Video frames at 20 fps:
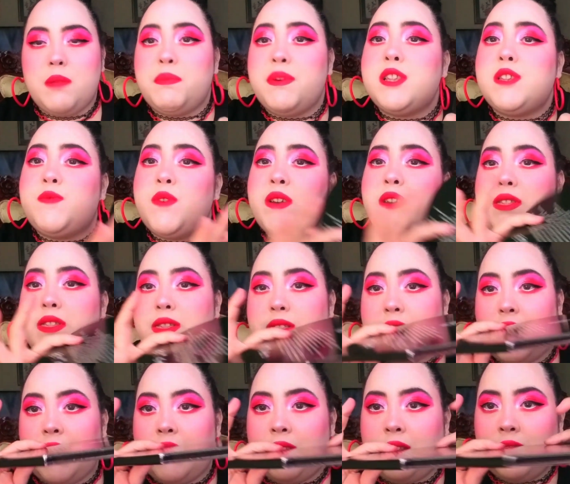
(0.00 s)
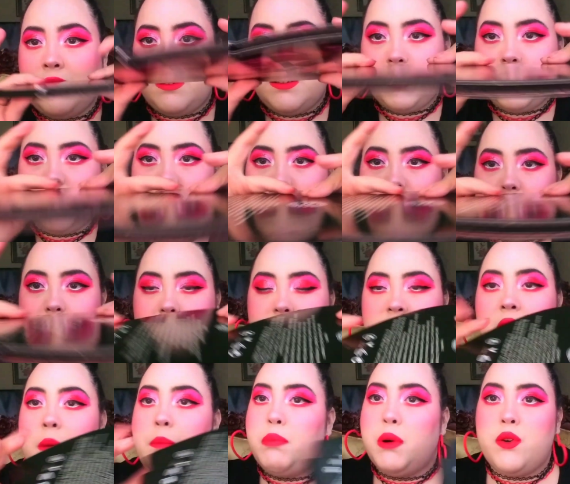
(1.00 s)
But it's very thin. It's
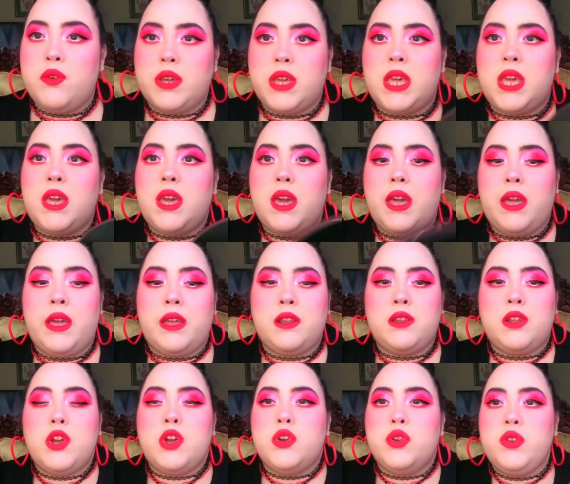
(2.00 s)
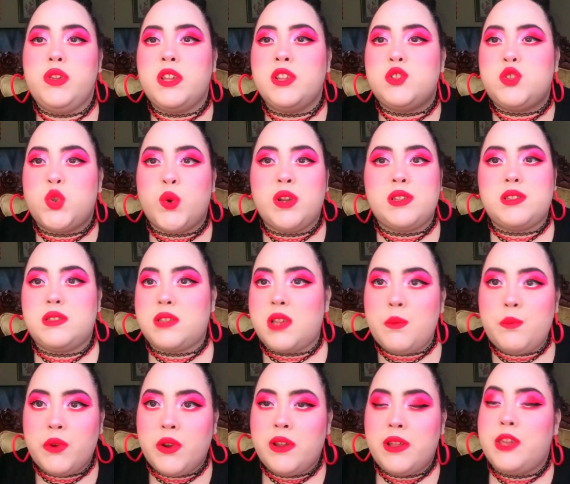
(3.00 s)
not bulky. And you can store it
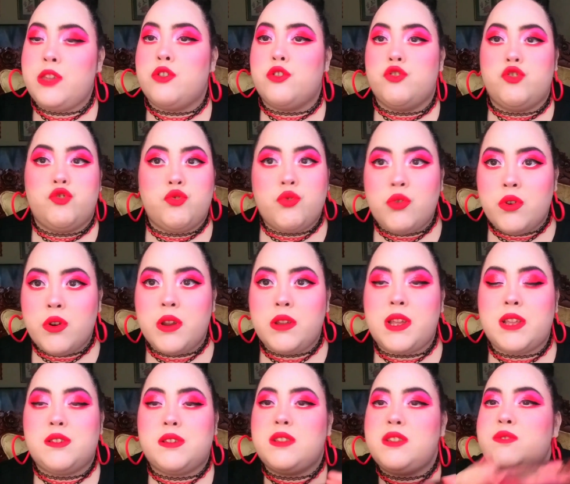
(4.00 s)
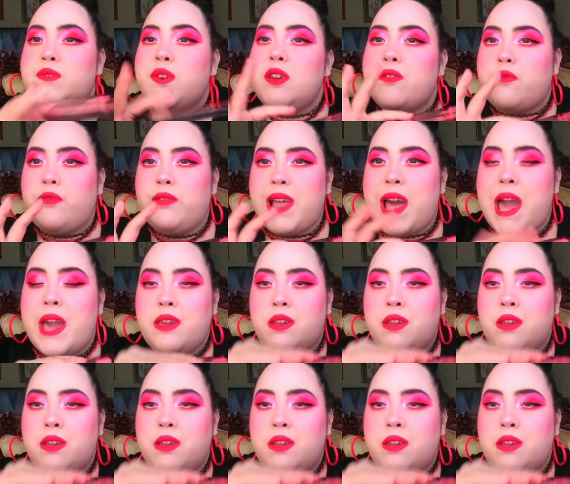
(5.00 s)
somewhere in your drawer. That's because it's very flat.